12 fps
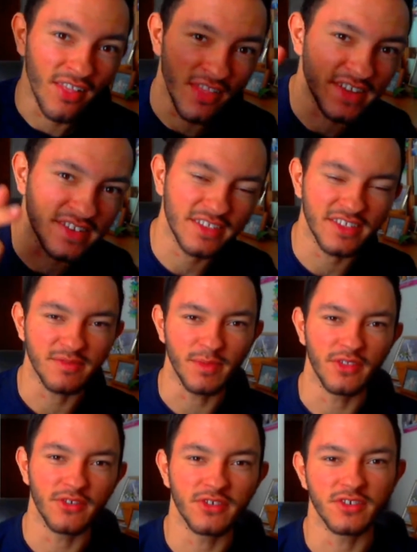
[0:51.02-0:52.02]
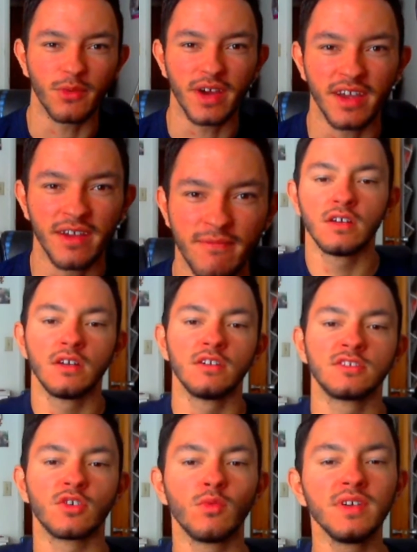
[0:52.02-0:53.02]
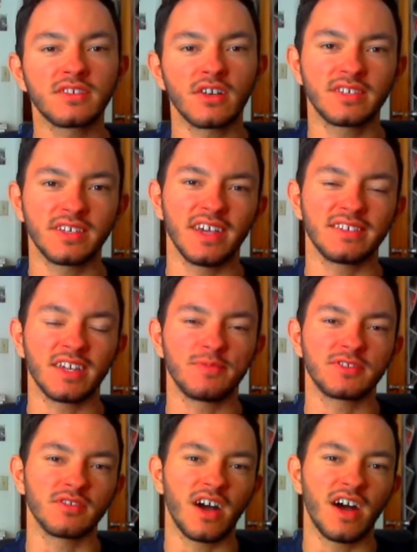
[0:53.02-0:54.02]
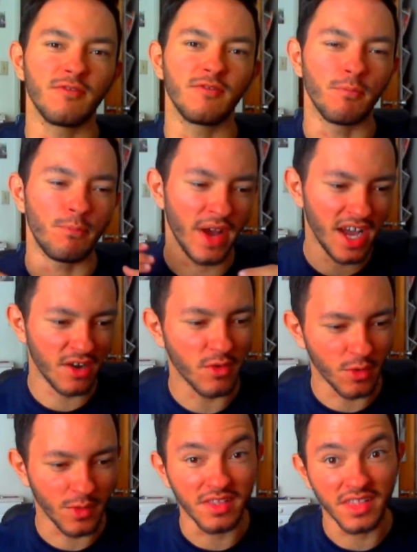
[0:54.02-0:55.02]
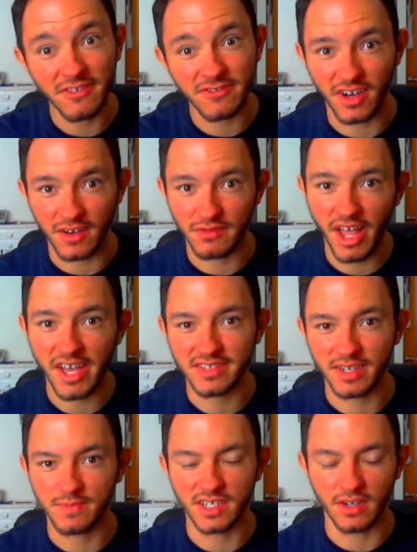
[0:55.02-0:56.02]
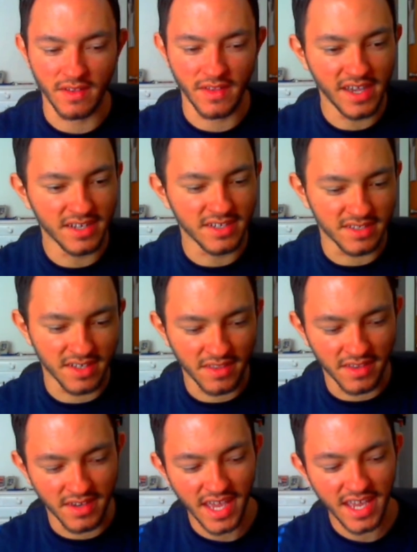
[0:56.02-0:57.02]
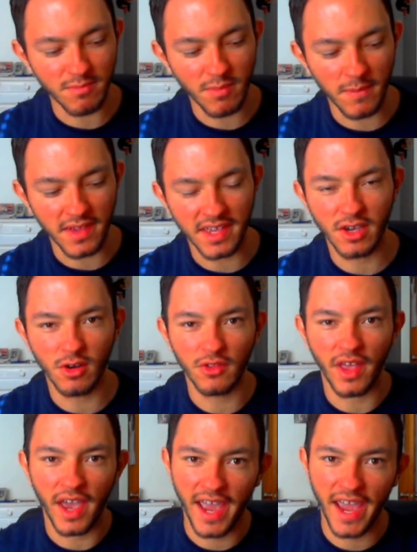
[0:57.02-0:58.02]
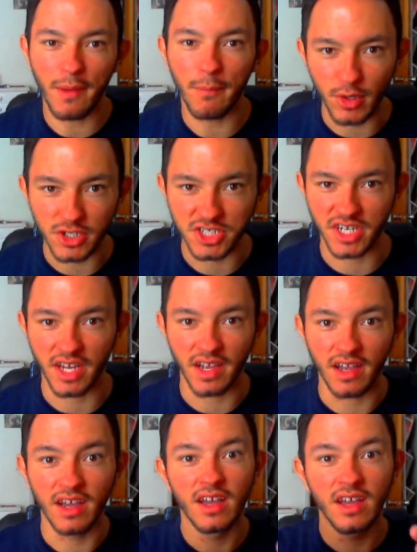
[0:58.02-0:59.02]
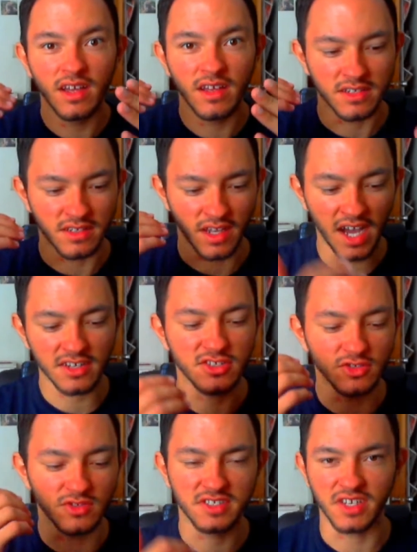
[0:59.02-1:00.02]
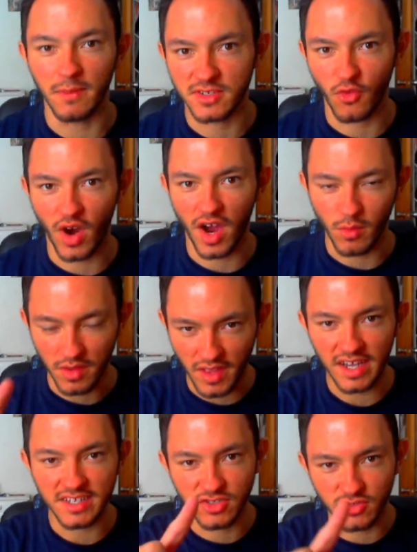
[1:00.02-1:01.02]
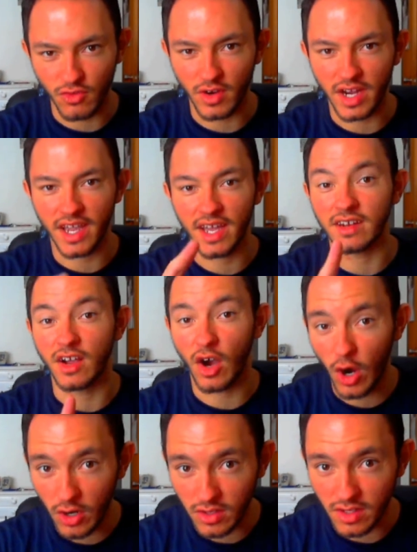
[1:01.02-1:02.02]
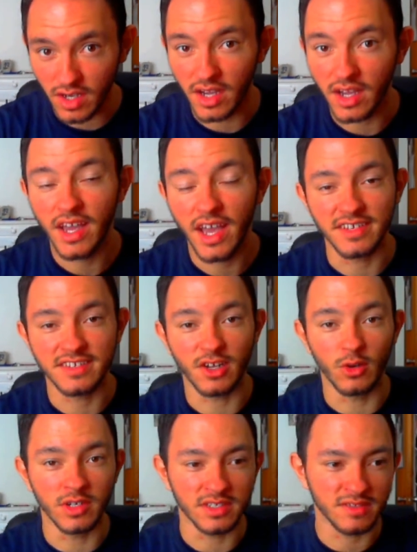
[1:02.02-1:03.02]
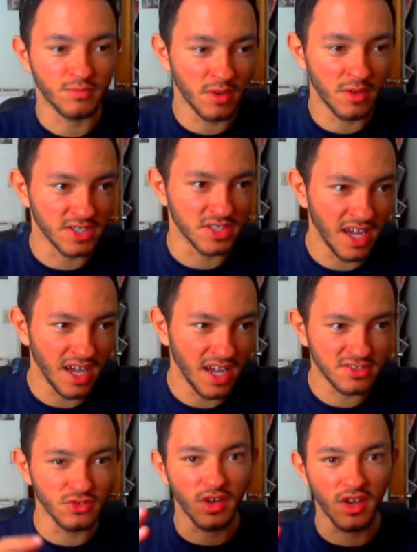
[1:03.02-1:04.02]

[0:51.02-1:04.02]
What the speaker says: let's get this mother underway. So we start today's episode off back where we left off last episode, and that is the Naked Mummy Guild ambushing Natsu's sub-squad with Natsu, Gray, and Carla. And so it's pretty much Natsu and